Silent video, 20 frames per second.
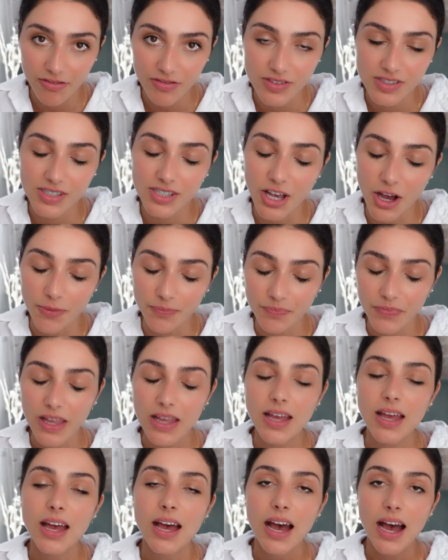So
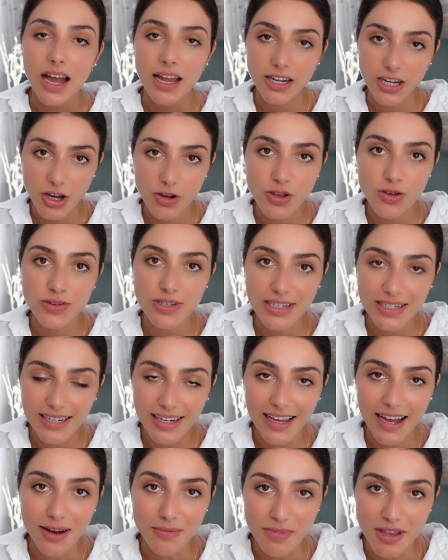I know you didn't
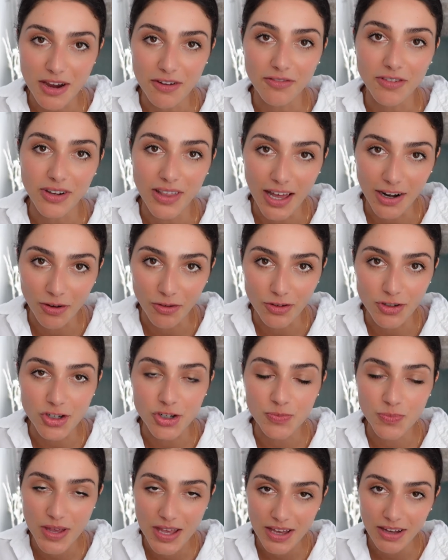come here for that whole
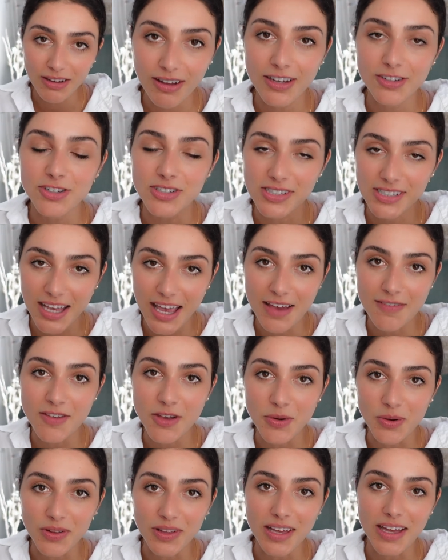spiel, I just gave
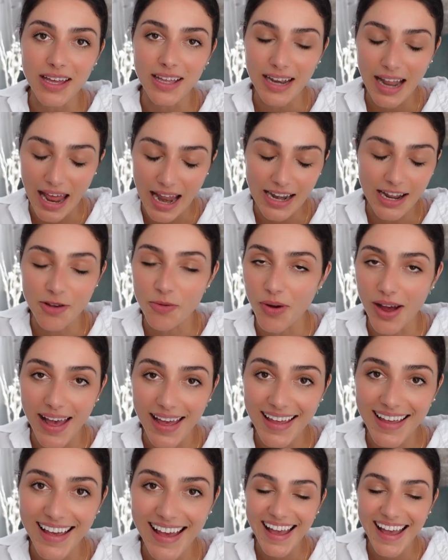you it anyway,